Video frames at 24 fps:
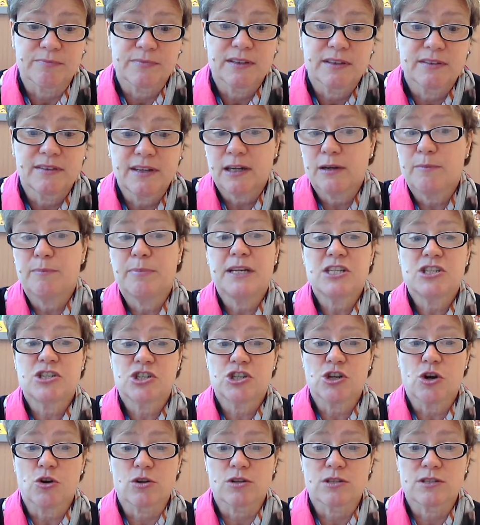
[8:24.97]
They're a bit
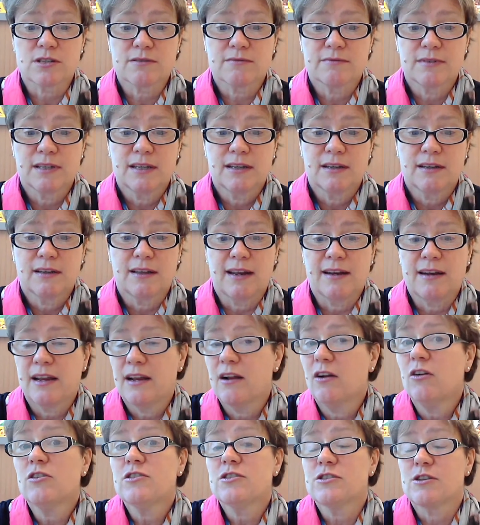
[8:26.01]
shocked, and they're
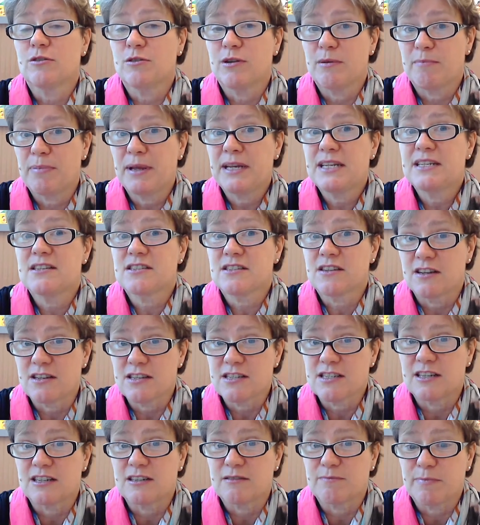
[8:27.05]
also a bit
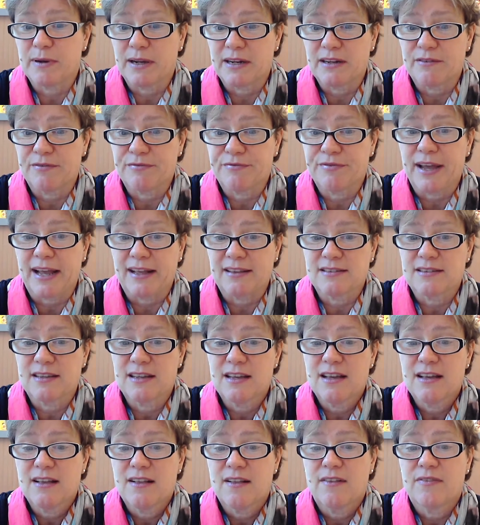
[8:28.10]
disgusted by the fact,
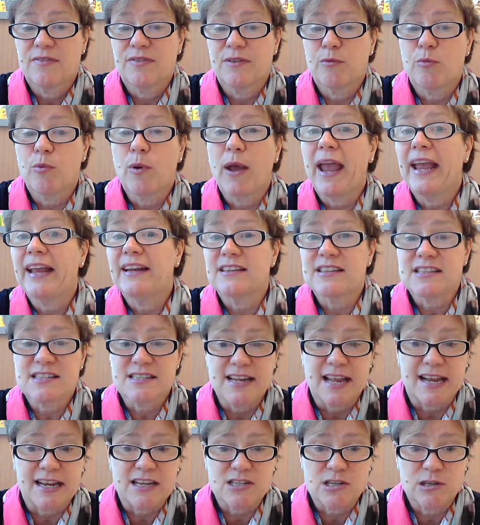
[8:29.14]
the way the
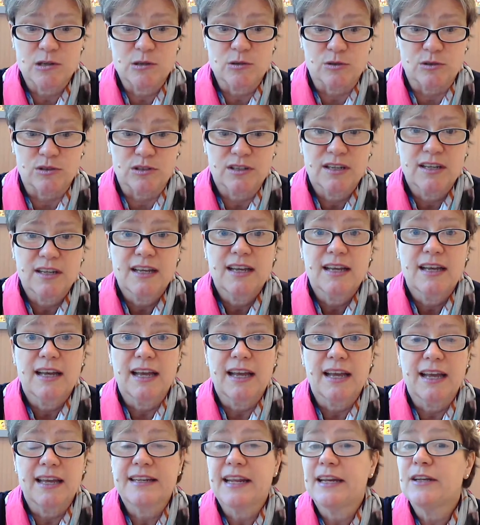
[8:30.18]
snacks look,
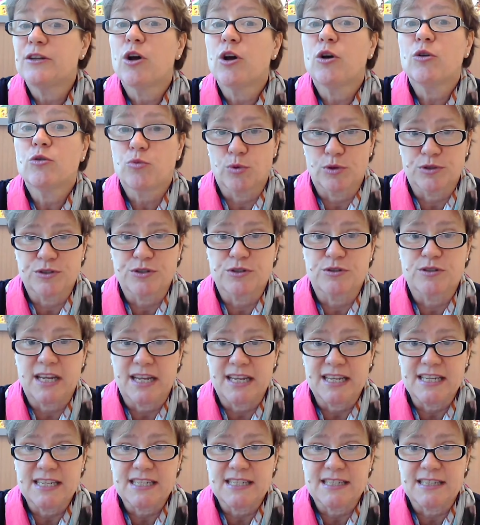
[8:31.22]
and they don't want to
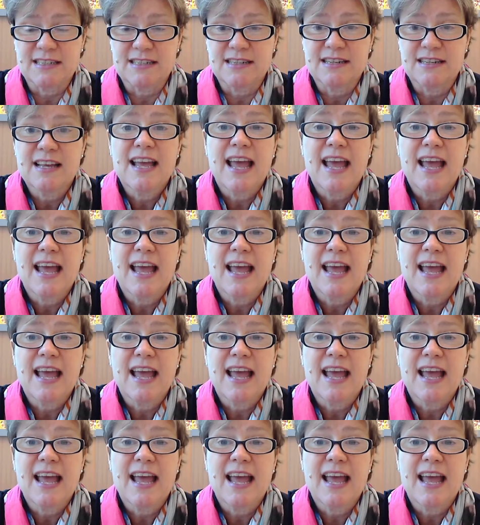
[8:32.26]
taste it.